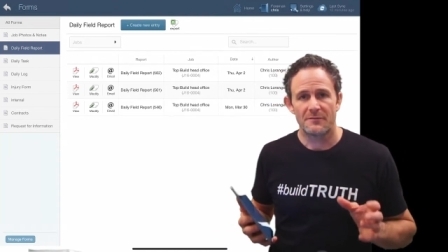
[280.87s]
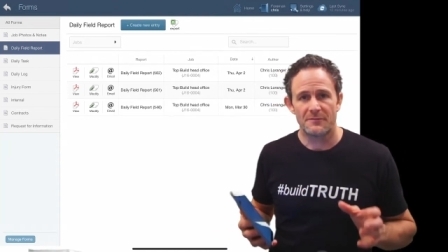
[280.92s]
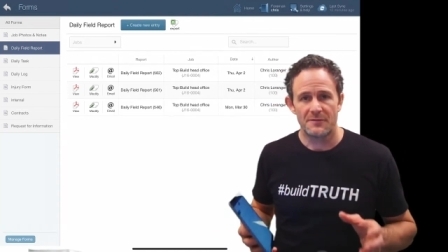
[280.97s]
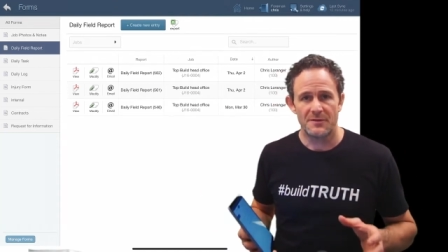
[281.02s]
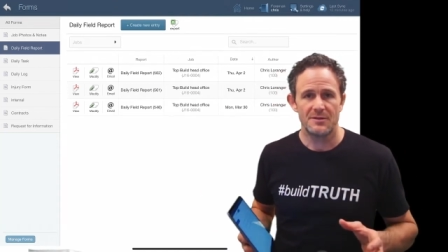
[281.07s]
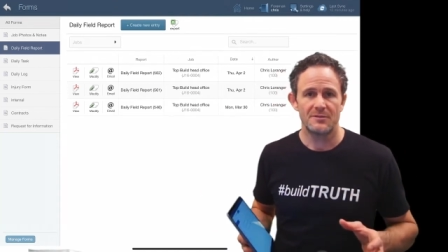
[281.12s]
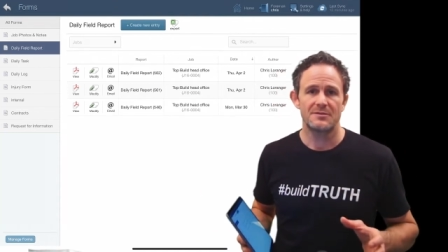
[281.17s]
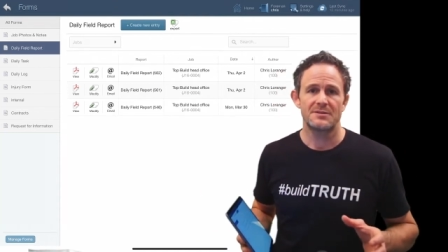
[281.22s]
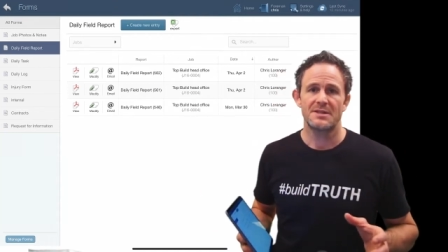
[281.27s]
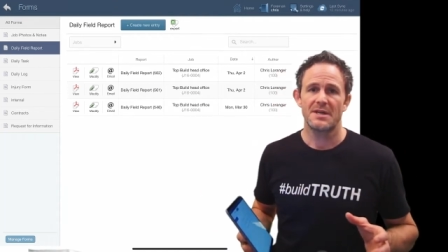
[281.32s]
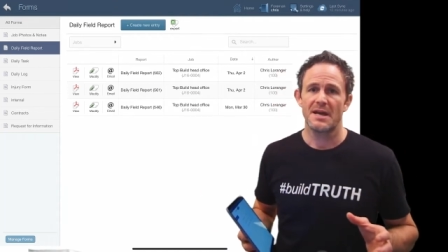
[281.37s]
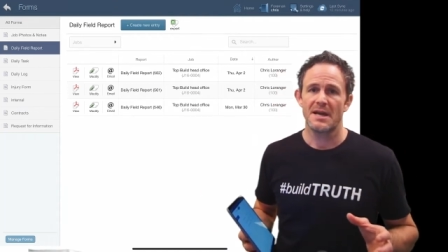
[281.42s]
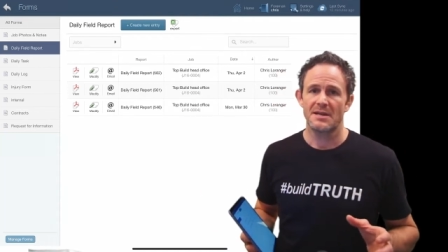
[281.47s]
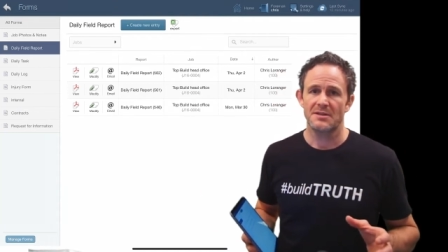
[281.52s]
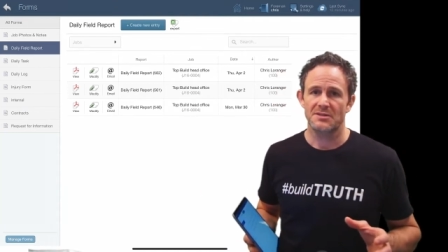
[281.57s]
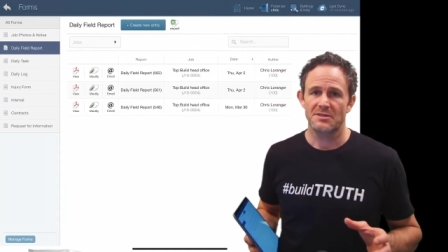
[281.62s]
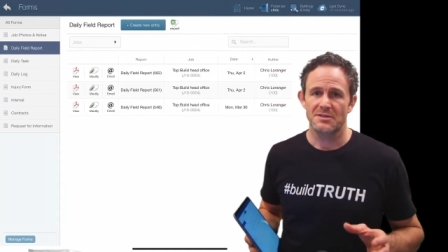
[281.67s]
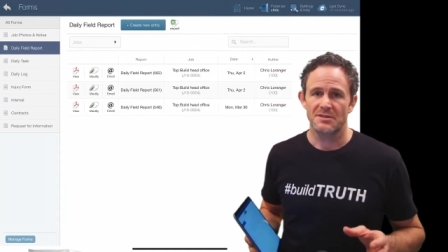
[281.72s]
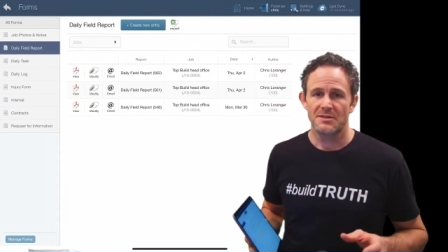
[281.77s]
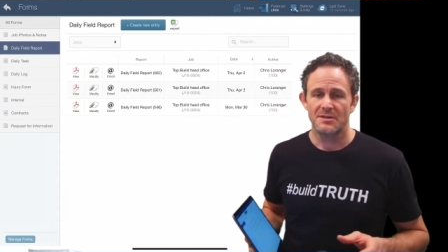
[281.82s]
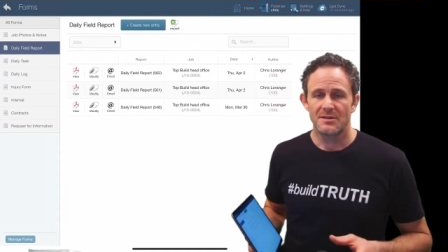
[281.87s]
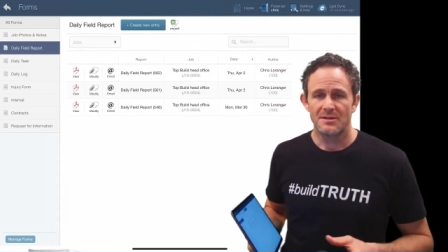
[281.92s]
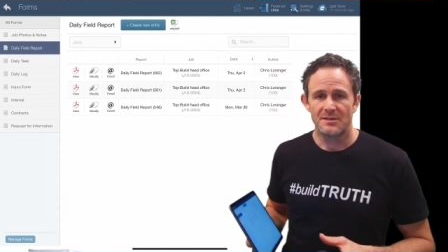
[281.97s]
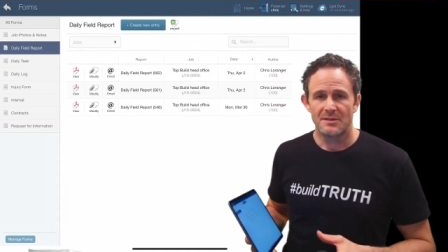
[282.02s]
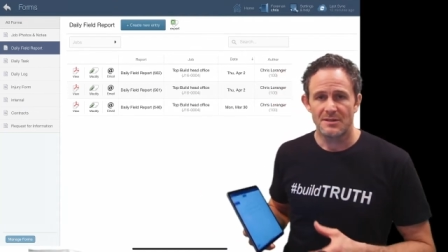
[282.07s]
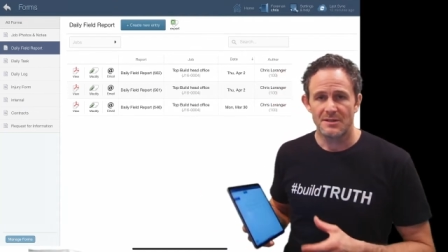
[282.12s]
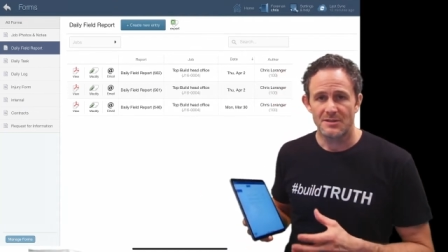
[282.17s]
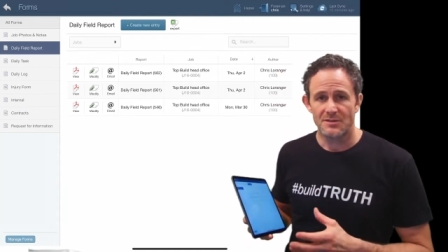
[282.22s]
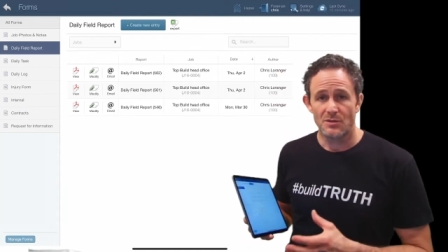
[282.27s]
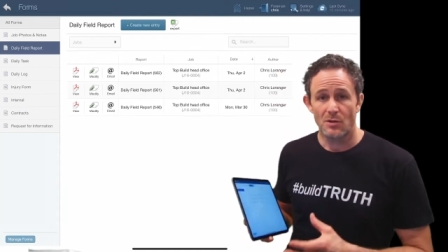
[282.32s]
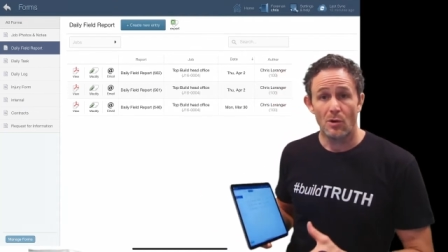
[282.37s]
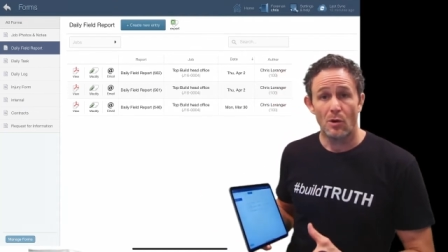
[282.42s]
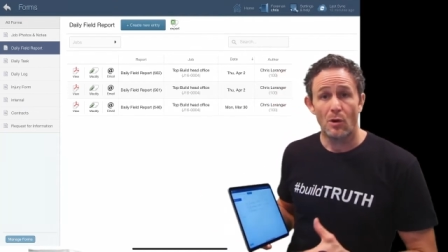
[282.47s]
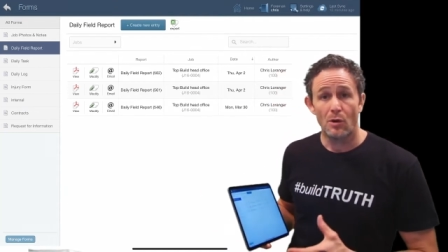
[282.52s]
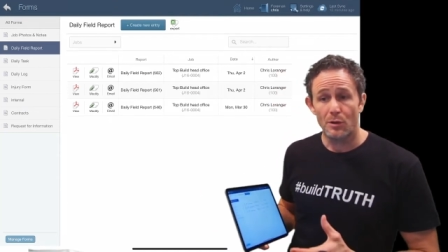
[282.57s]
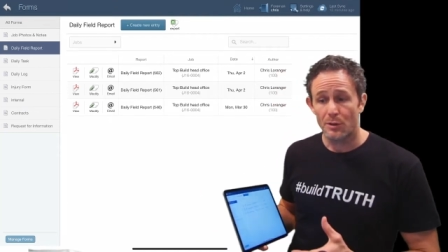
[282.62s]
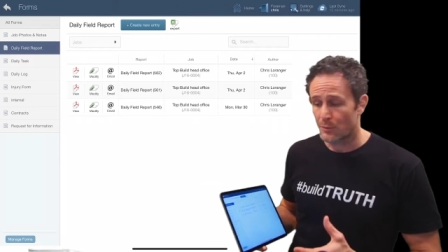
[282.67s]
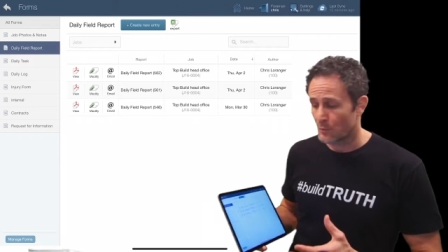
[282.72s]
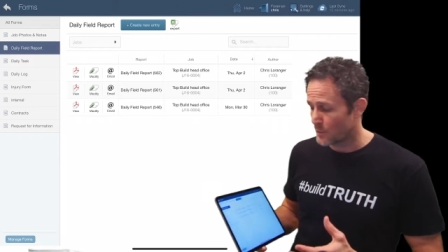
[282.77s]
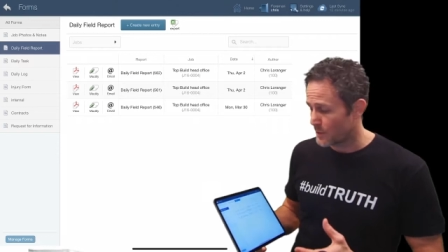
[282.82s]
field tasks. It is all
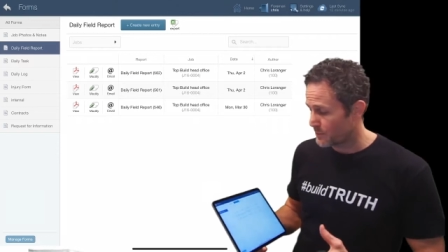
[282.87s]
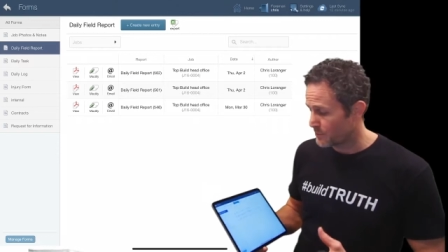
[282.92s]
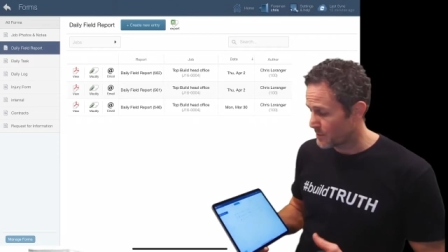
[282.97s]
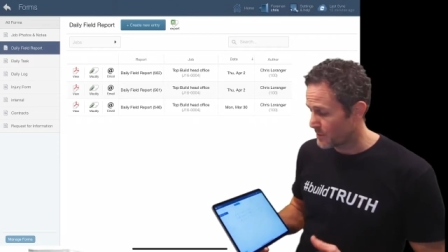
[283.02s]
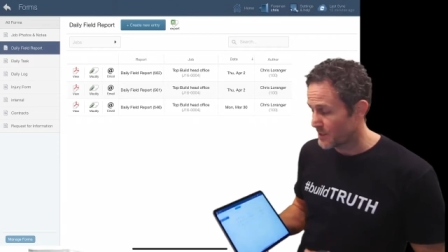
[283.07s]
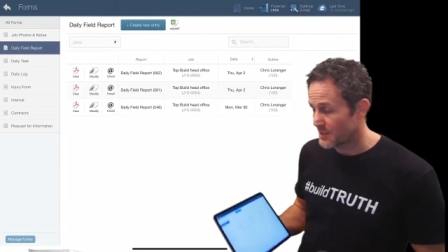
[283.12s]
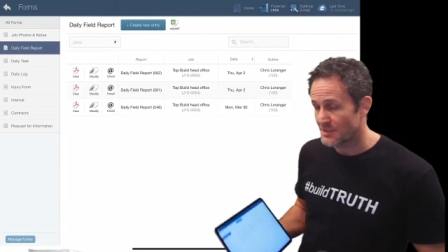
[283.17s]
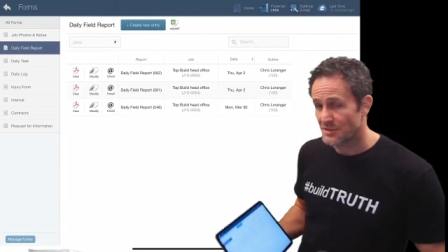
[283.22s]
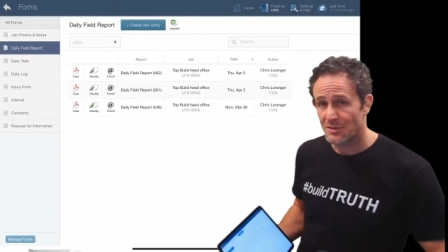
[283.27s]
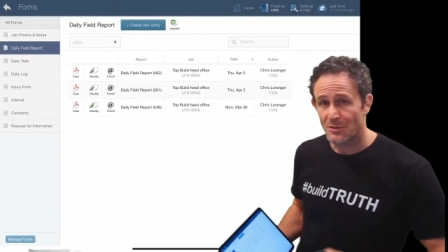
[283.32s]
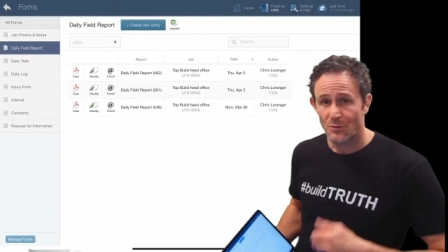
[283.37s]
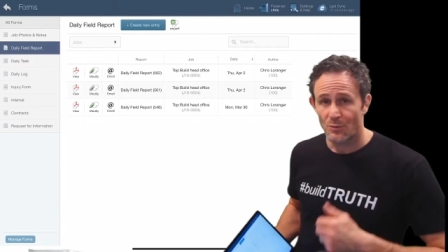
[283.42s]
in one place.